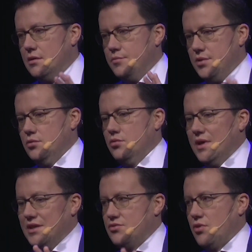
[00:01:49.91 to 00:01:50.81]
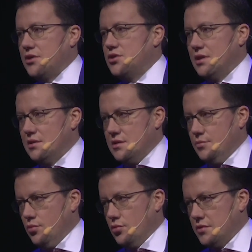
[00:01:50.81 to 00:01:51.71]
pure attraction and
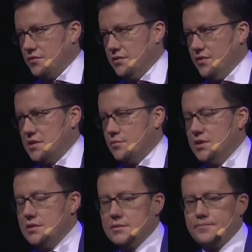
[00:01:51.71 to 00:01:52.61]
support of investments.